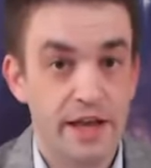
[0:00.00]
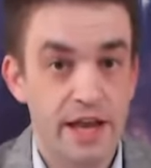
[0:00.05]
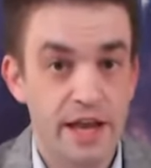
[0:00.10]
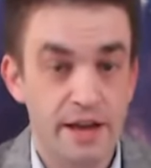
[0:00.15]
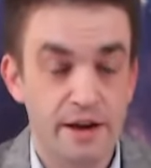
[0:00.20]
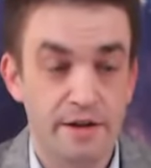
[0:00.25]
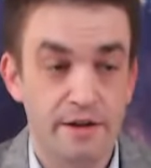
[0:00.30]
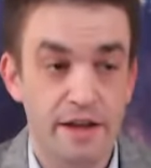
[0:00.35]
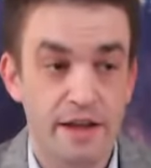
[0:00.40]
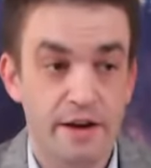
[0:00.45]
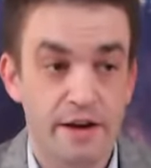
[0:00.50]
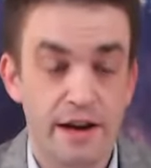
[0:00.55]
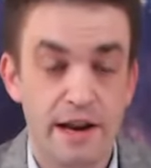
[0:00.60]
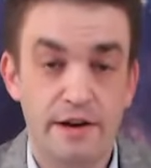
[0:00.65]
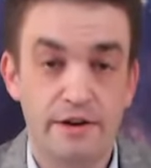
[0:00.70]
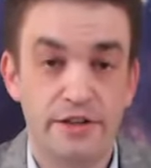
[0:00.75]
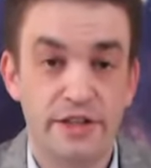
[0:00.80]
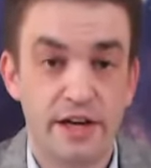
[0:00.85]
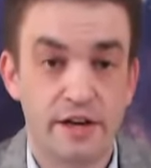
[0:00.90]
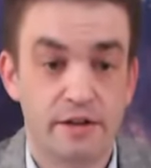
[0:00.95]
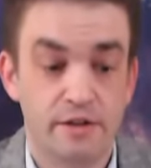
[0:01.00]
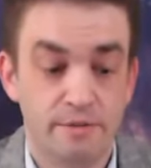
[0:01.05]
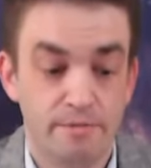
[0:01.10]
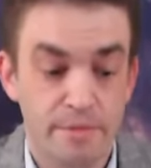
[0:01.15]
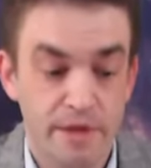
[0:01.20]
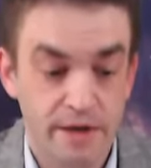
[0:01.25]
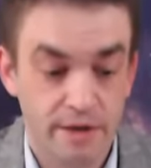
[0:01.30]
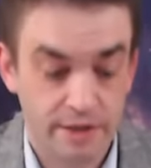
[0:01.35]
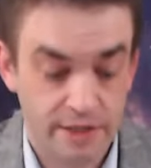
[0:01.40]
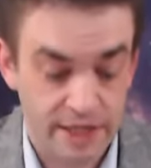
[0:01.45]
in an energetical
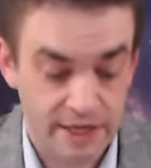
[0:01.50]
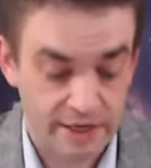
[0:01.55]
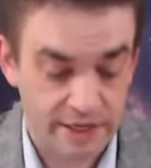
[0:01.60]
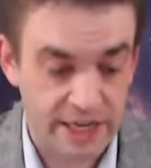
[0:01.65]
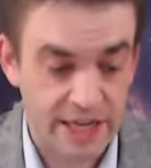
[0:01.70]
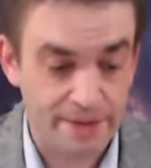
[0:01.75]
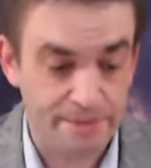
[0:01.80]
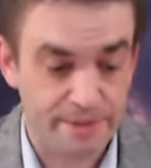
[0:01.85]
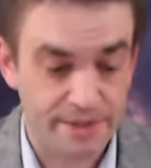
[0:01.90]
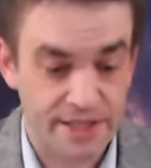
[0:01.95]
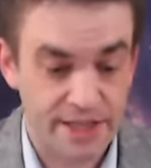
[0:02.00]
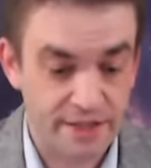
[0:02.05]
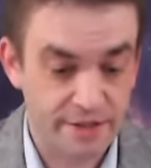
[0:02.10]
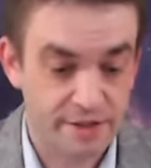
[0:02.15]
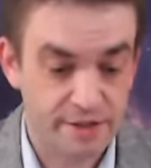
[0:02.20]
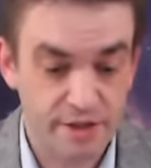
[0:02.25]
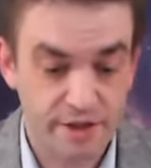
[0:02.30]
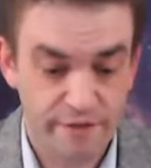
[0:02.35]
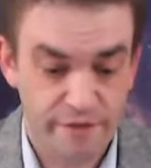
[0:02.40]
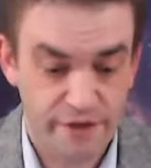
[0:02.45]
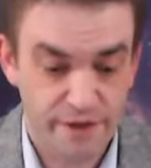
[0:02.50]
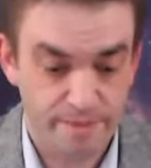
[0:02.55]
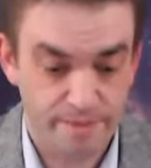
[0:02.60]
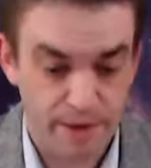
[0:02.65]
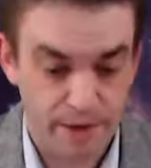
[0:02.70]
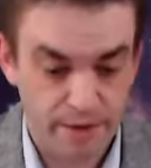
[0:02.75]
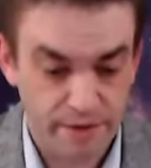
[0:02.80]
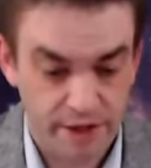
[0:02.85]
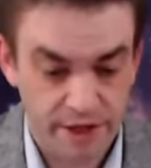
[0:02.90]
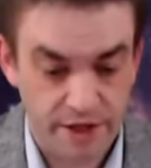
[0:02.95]
middle that keeps things good for the
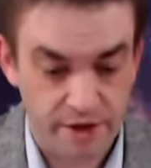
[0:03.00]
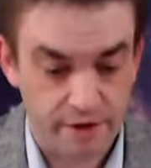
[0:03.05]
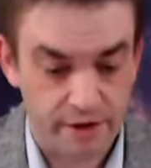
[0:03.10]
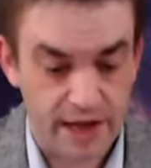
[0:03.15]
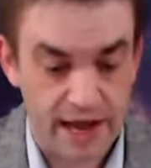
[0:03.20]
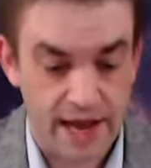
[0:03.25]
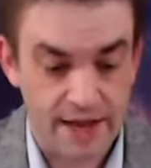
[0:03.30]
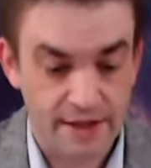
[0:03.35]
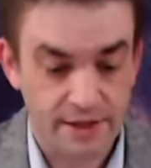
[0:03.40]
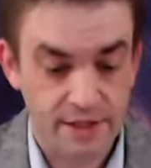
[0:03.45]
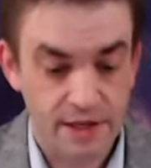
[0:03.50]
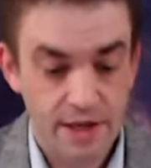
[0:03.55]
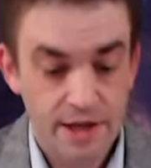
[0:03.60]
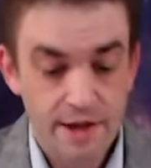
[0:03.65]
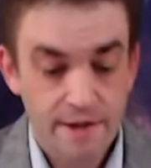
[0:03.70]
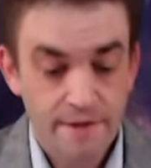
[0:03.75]
both of you guys.